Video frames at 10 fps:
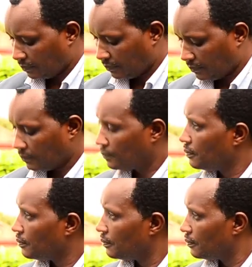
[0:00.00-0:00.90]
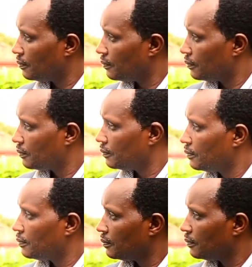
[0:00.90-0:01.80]

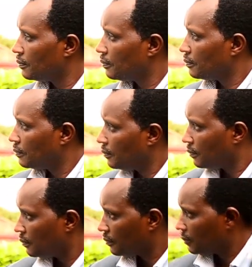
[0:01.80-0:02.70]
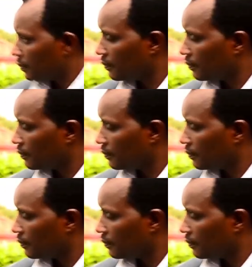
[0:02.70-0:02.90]
This person isn't speaking.